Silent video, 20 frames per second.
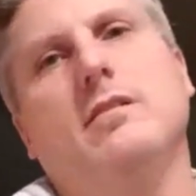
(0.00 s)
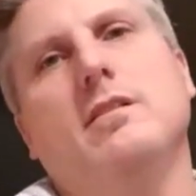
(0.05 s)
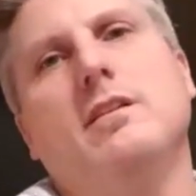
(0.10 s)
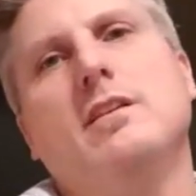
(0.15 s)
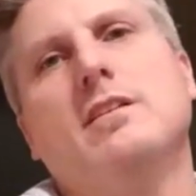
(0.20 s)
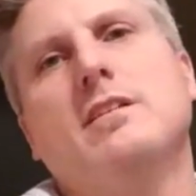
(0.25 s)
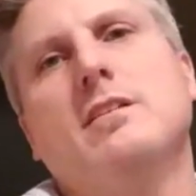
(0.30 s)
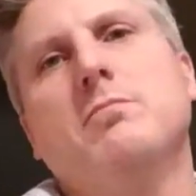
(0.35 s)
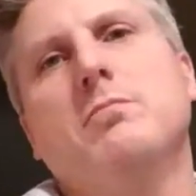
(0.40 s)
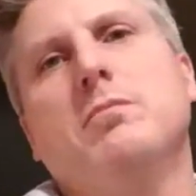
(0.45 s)

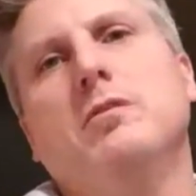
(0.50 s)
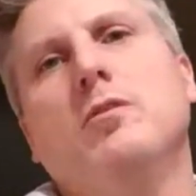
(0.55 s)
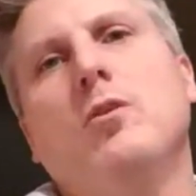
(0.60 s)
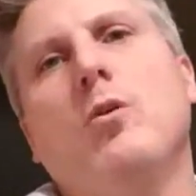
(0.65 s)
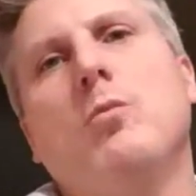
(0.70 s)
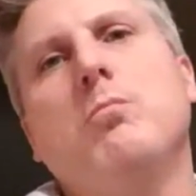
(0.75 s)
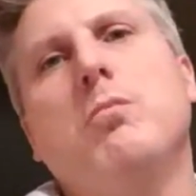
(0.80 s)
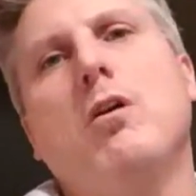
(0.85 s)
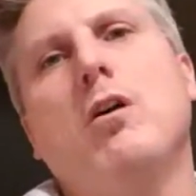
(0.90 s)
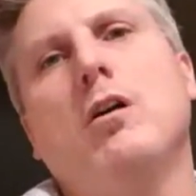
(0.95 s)
It's a
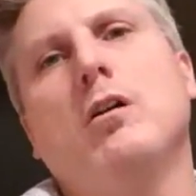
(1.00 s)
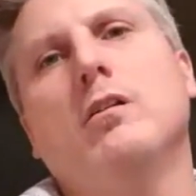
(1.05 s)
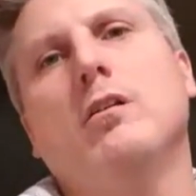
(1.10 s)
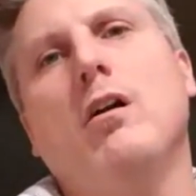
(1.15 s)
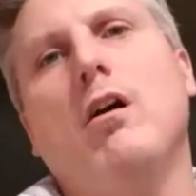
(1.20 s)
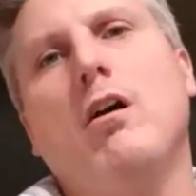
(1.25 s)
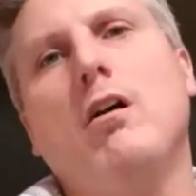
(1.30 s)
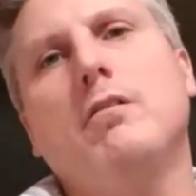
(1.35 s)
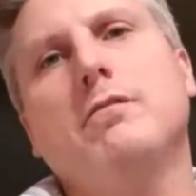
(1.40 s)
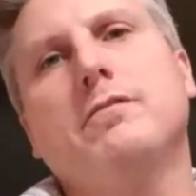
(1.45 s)
low ball
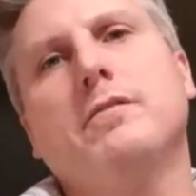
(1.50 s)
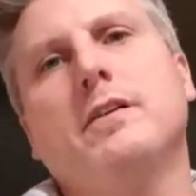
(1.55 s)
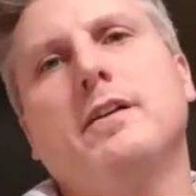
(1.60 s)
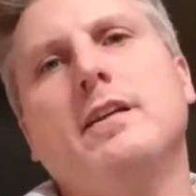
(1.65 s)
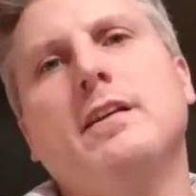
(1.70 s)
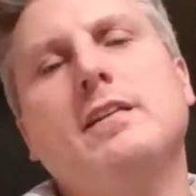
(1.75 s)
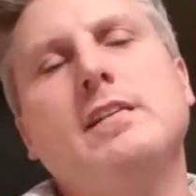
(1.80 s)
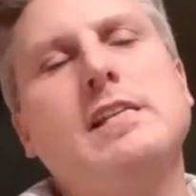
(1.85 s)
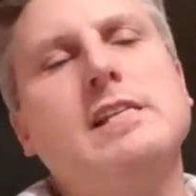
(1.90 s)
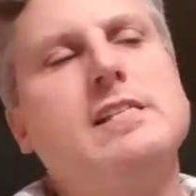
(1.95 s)
offer.
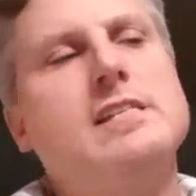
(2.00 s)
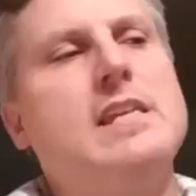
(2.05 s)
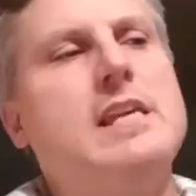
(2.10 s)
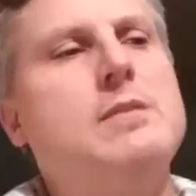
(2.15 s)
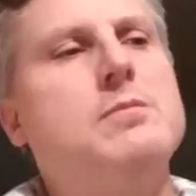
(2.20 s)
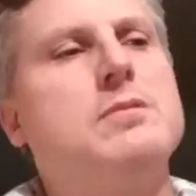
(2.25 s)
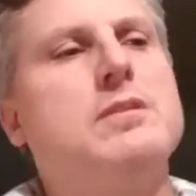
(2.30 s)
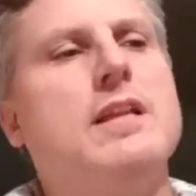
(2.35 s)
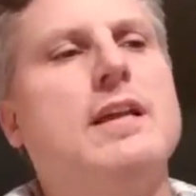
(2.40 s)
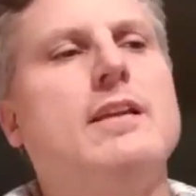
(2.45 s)
It
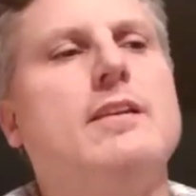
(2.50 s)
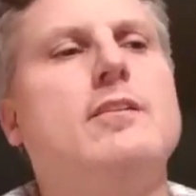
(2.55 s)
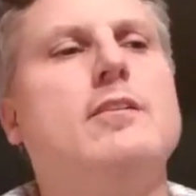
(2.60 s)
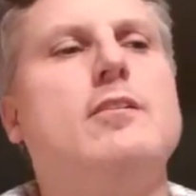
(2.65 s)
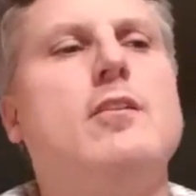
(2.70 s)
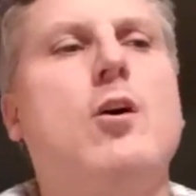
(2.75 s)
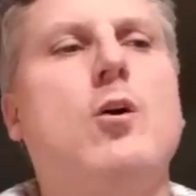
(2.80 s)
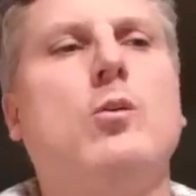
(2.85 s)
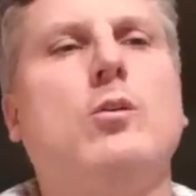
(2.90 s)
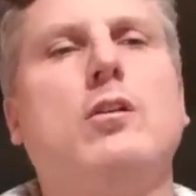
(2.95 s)
seems like a
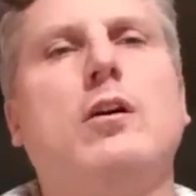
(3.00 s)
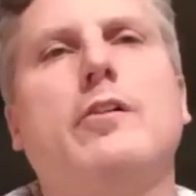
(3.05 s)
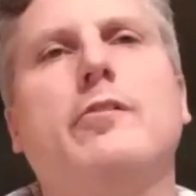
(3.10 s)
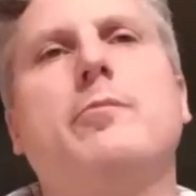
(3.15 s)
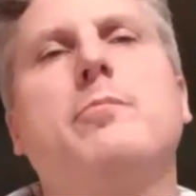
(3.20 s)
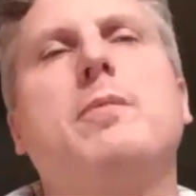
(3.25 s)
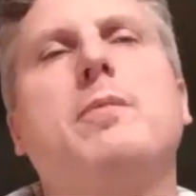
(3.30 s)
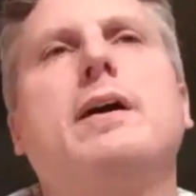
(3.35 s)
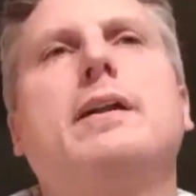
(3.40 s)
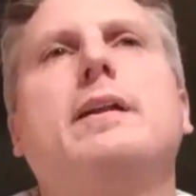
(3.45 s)
lot
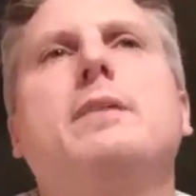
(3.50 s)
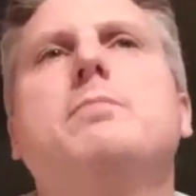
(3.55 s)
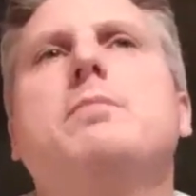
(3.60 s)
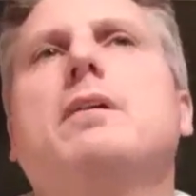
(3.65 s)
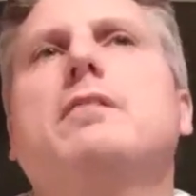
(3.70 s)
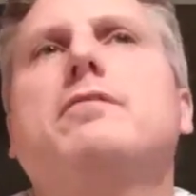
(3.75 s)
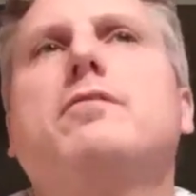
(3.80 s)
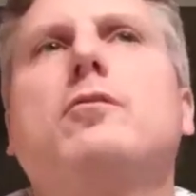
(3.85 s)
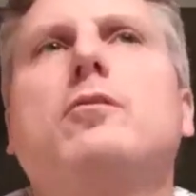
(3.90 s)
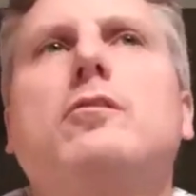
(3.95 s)
of money,
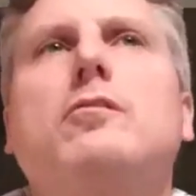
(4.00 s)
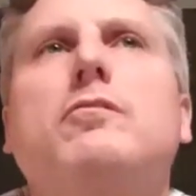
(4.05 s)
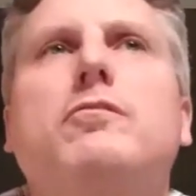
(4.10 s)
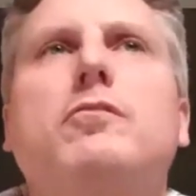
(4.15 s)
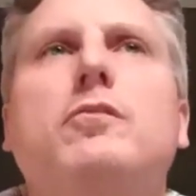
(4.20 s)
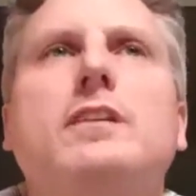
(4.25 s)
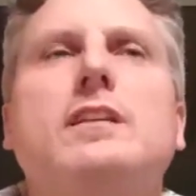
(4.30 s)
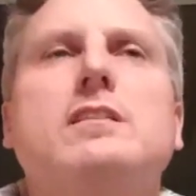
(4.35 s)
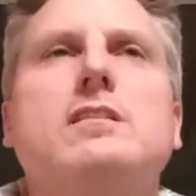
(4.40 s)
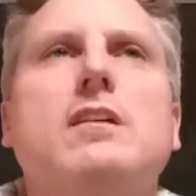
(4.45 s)
but for
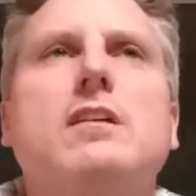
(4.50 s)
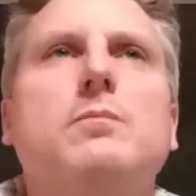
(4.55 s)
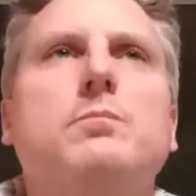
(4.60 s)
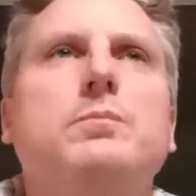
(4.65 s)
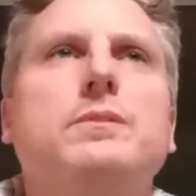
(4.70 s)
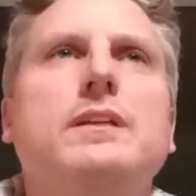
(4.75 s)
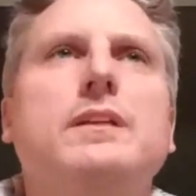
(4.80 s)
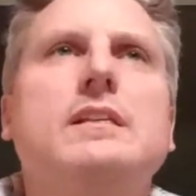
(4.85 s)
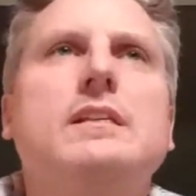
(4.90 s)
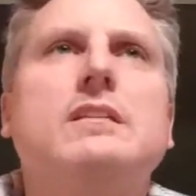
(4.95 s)
this
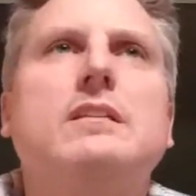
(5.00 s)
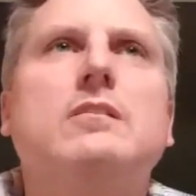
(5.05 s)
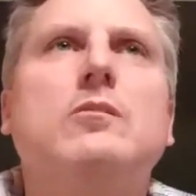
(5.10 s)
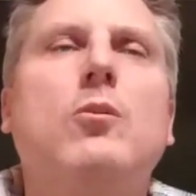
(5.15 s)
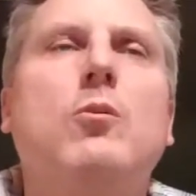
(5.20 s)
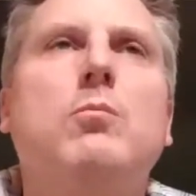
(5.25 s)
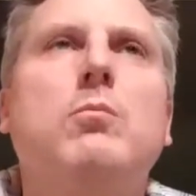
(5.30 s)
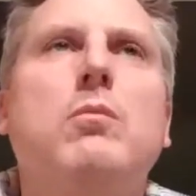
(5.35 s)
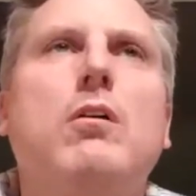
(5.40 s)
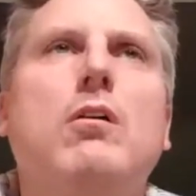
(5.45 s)
company, it's a
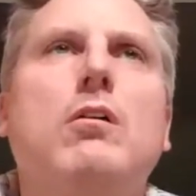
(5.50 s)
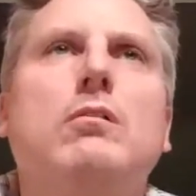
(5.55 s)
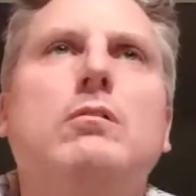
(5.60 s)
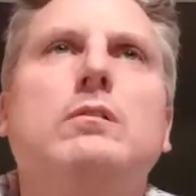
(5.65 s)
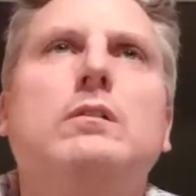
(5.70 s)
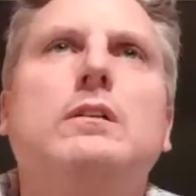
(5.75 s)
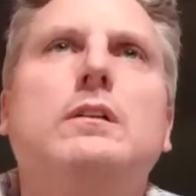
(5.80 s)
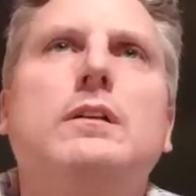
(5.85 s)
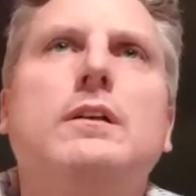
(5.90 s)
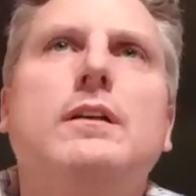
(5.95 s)
low
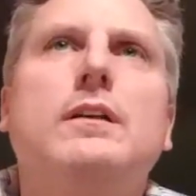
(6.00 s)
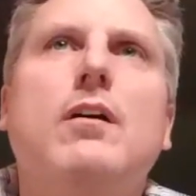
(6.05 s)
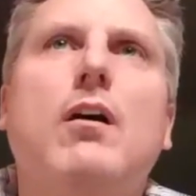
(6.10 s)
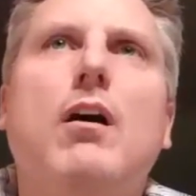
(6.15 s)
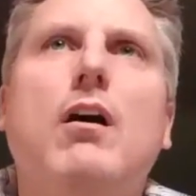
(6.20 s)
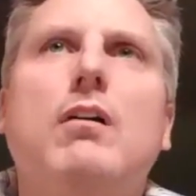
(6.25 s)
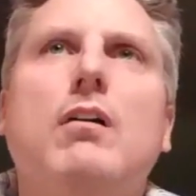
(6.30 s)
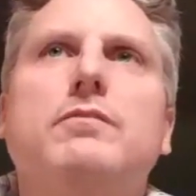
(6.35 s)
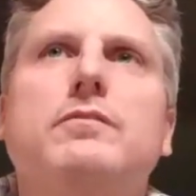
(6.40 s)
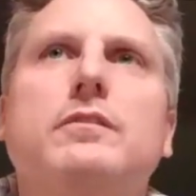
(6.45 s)
ball
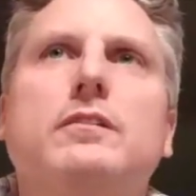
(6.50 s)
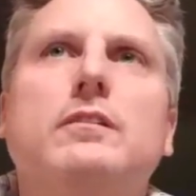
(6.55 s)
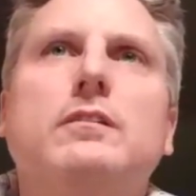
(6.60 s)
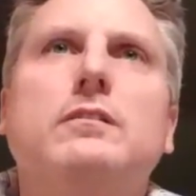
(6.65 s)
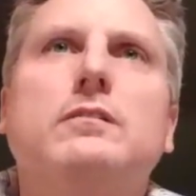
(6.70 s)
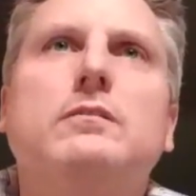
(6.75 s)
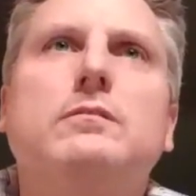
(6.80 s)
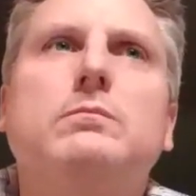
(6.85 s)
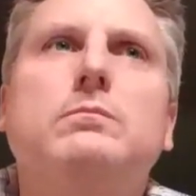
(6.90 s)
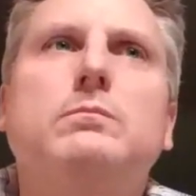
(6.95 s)

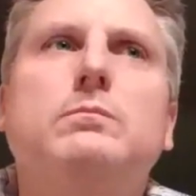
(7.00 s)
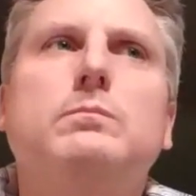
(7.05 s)
offer.